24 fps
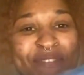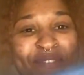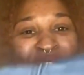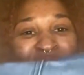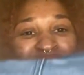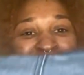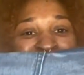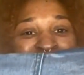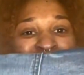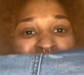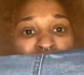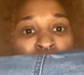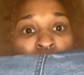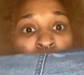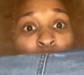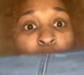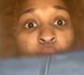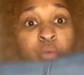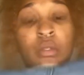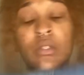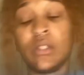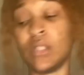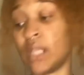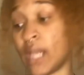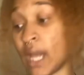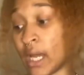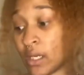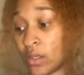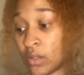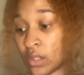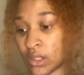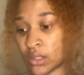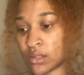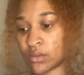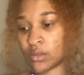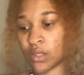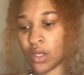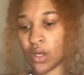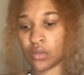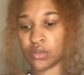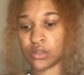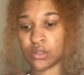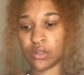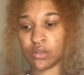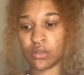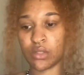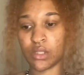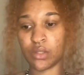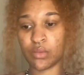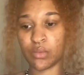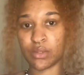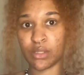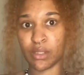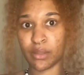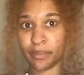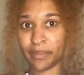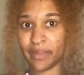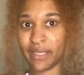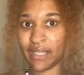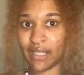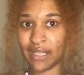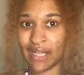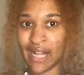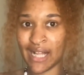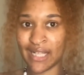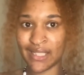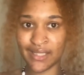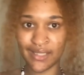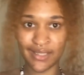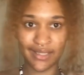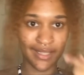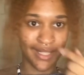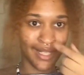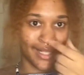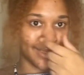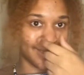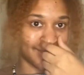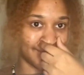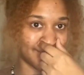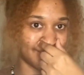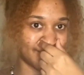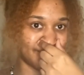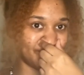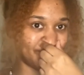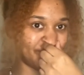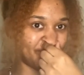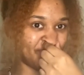freaking cute. Y'all know this would go so cute with them pink glasses, like the